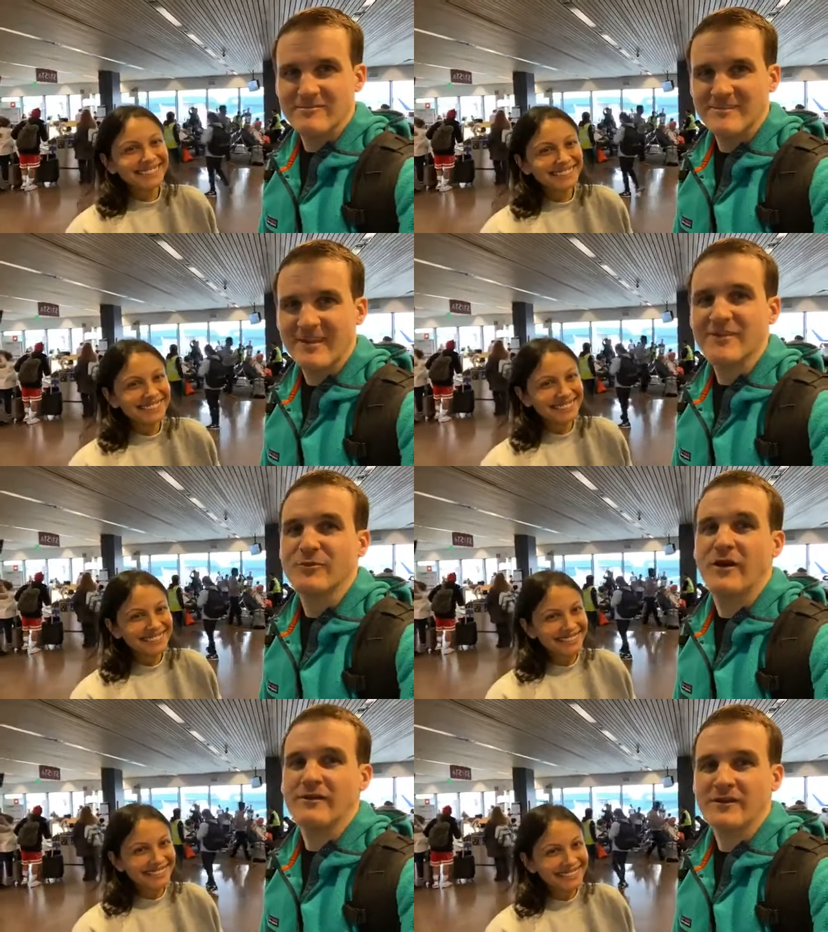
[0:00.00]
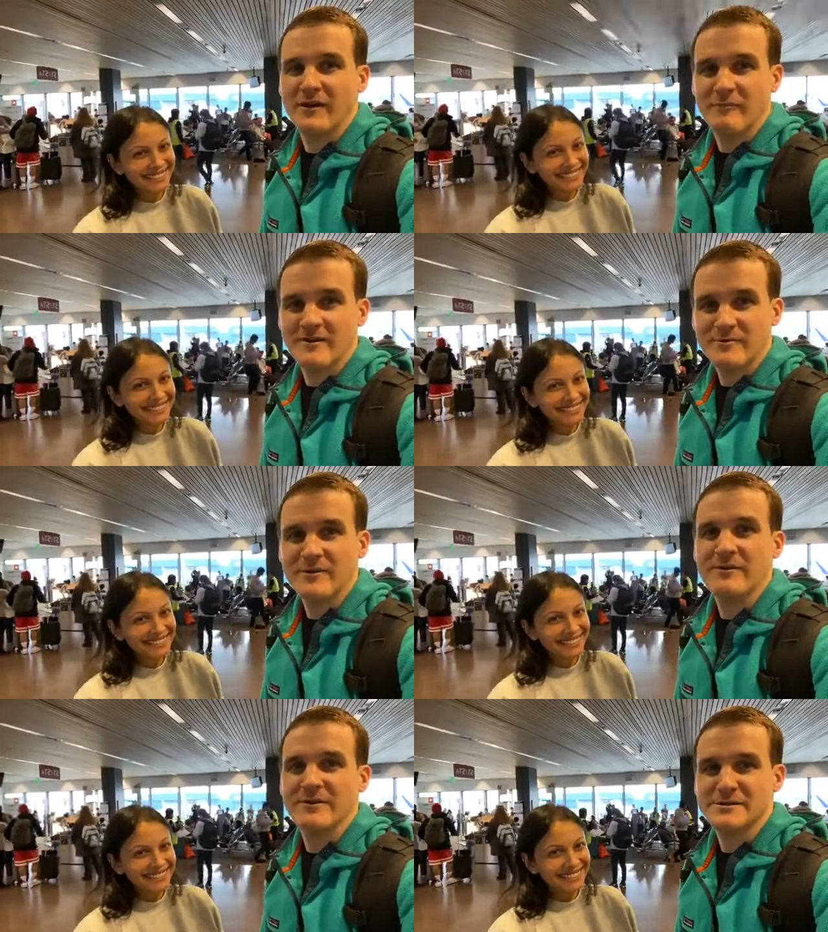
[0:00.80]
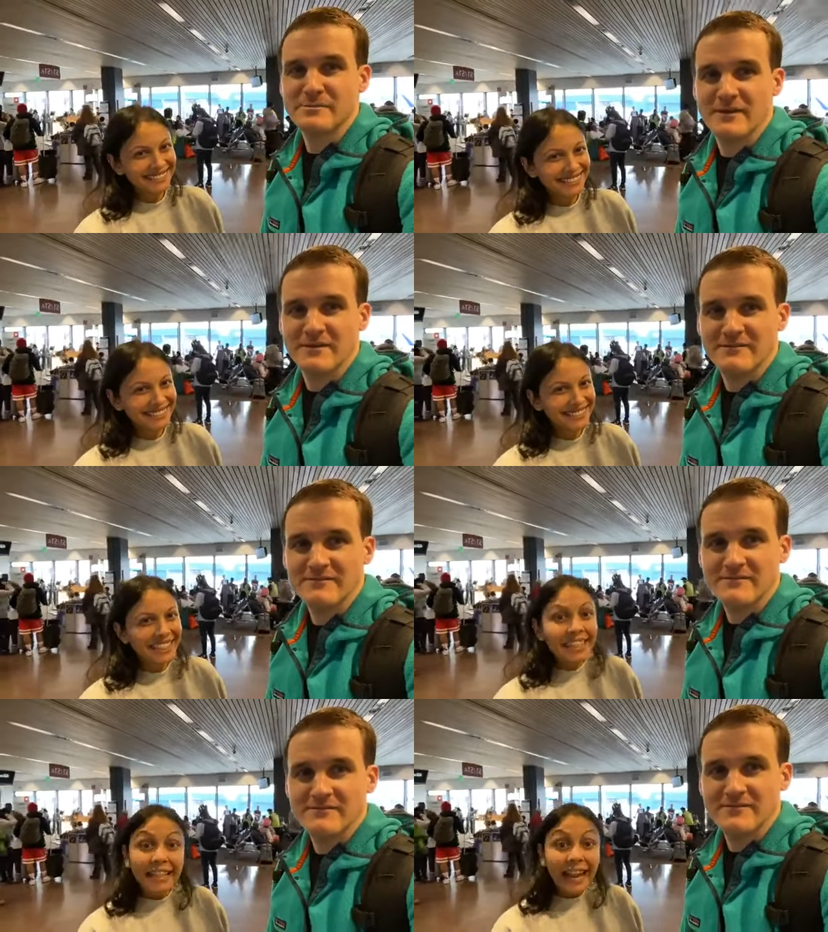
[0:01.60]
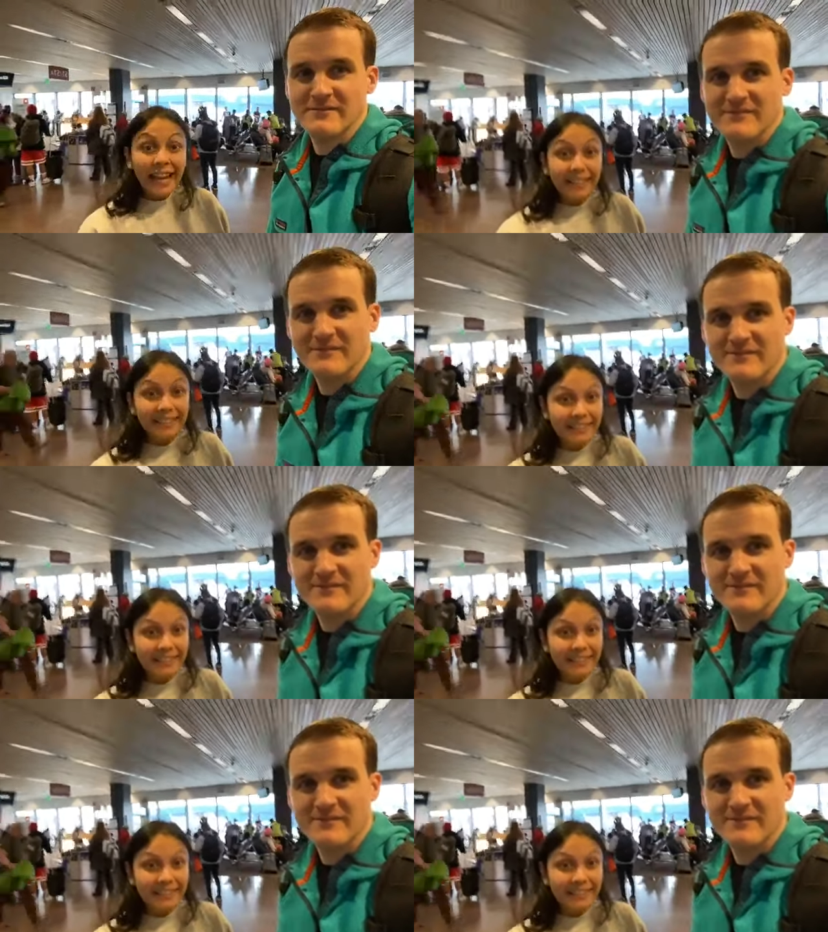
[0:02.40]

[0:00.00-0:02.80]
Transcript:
Speaker 1: tell us where in the comments. We're going to Japan. Yeah.